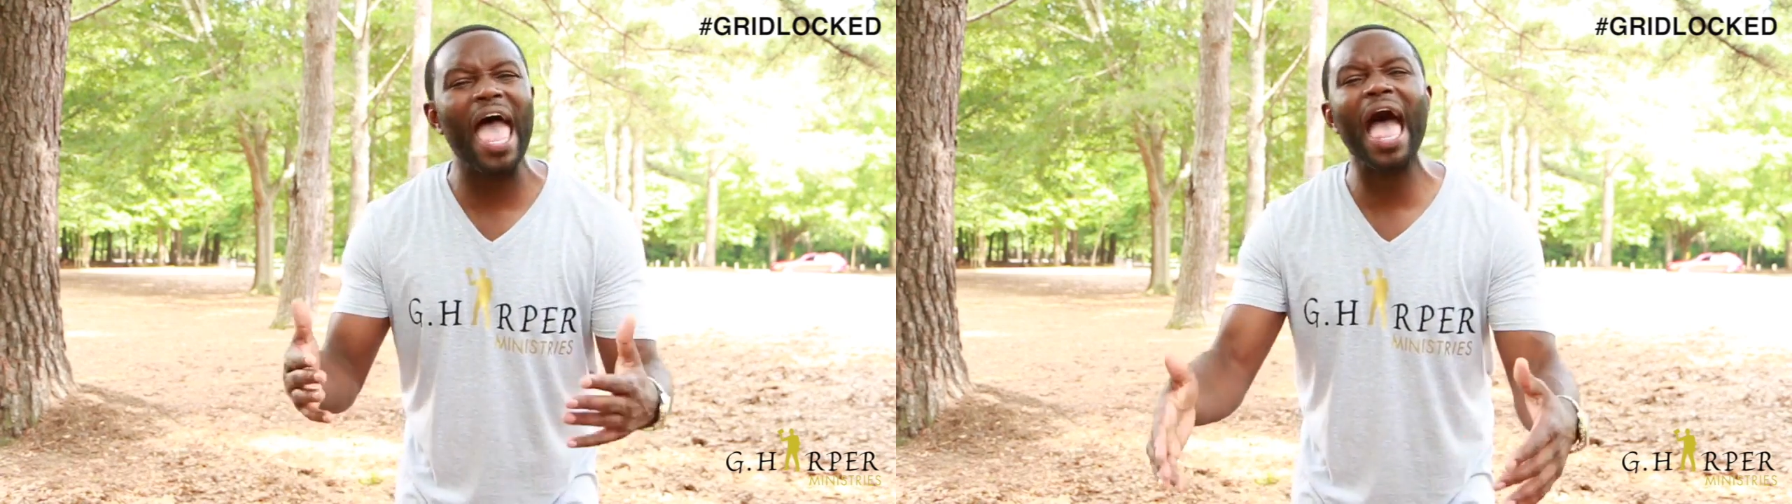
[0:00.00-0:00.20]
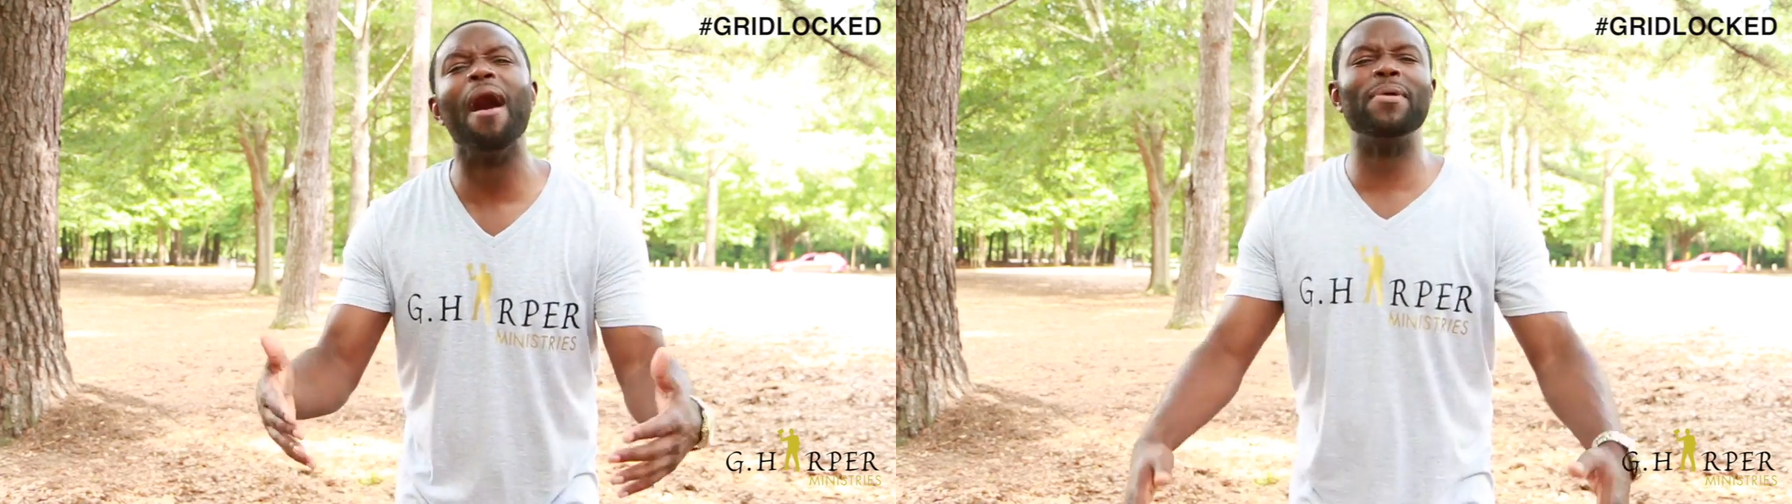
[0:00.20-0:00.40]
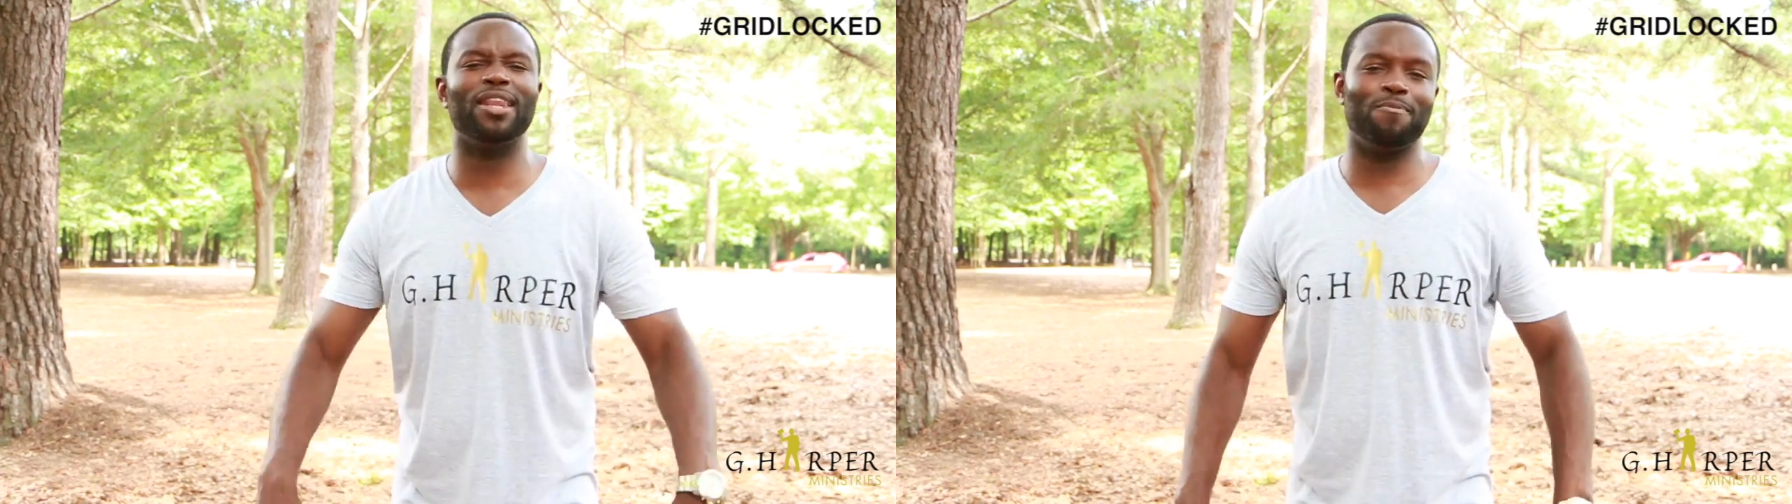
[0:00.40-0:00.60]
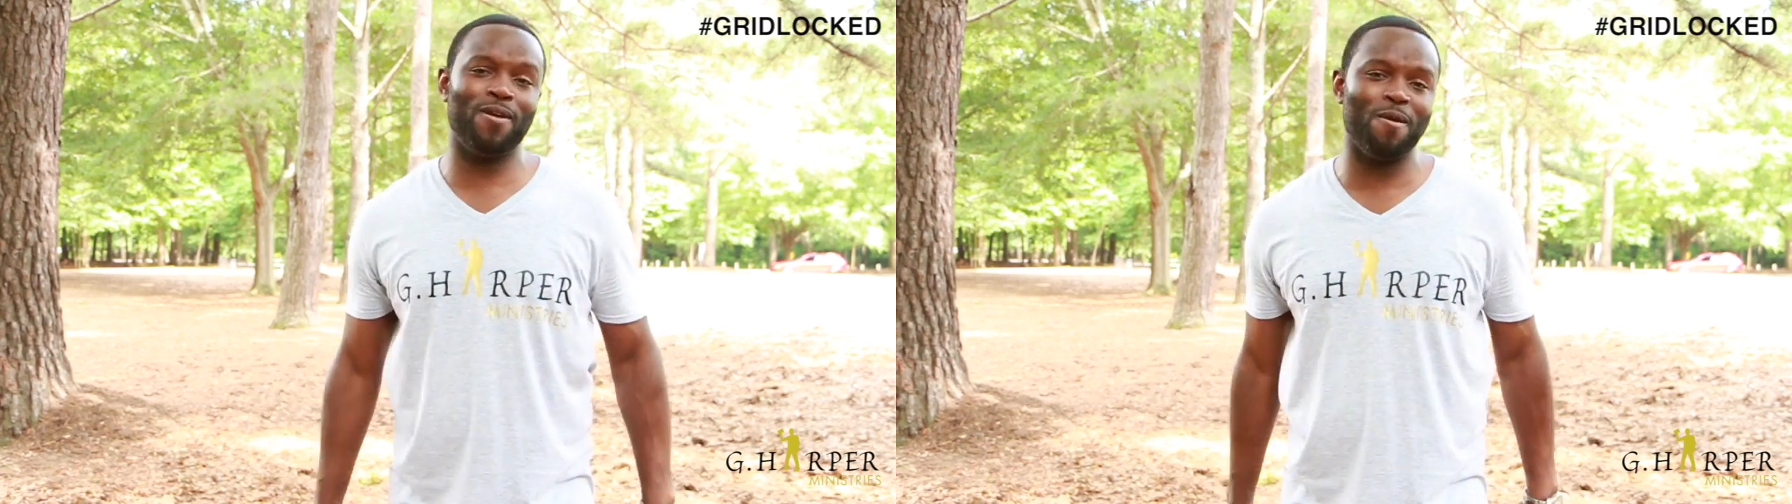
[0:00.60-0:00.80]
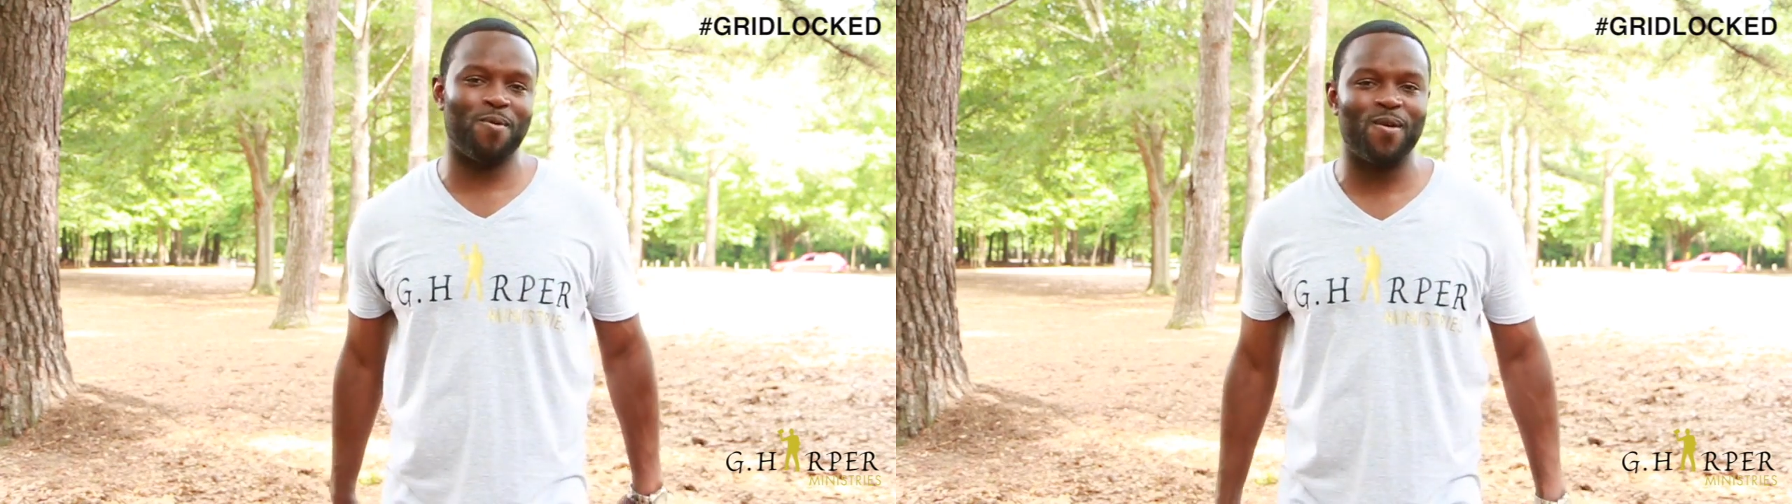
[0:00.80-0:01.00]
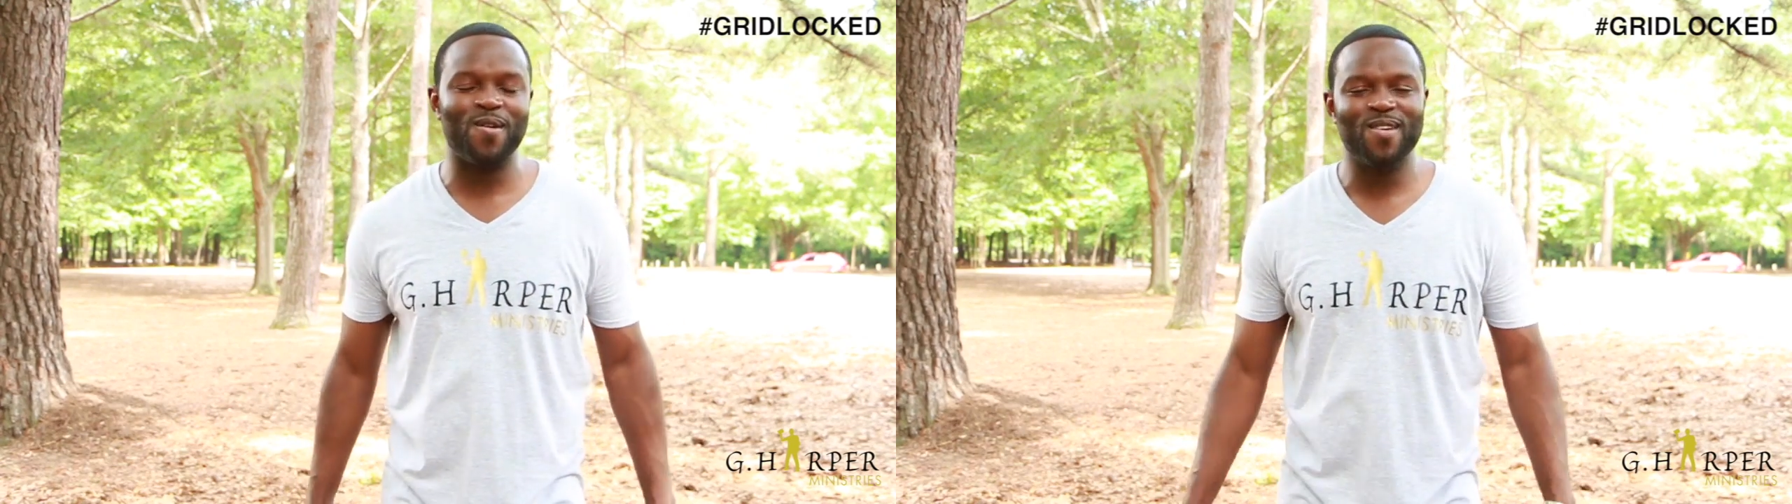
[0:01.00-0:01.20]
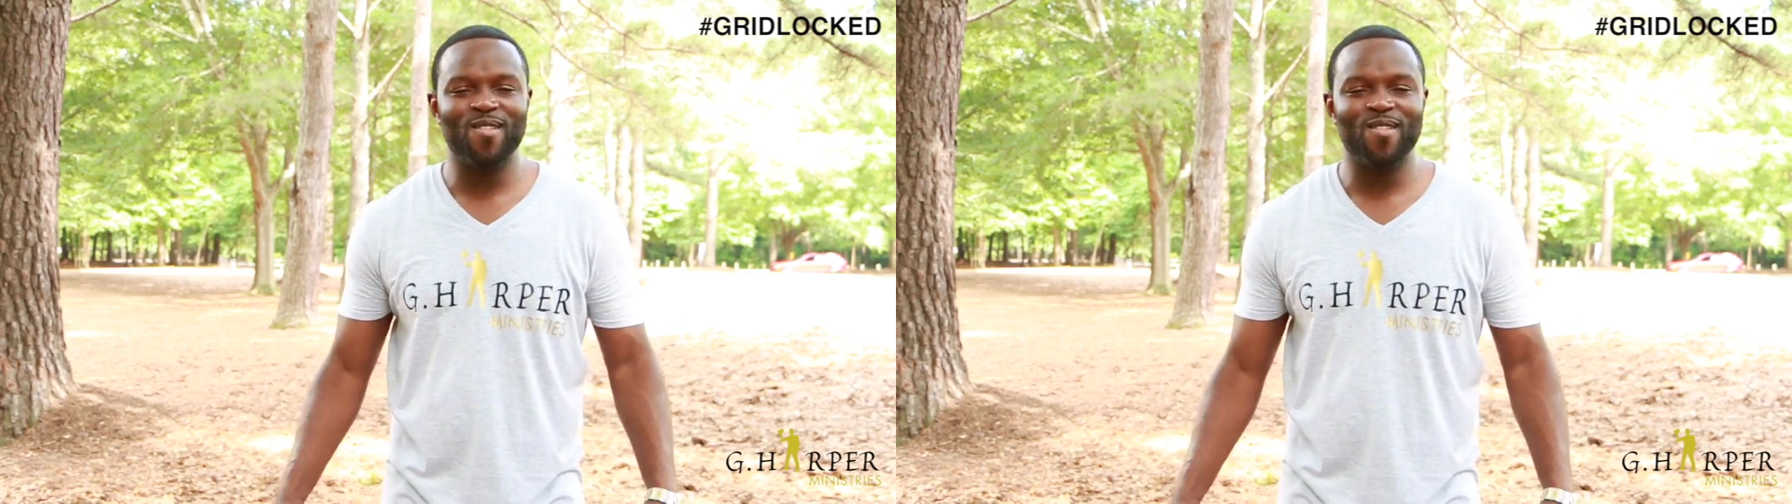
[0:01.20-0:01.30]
how many people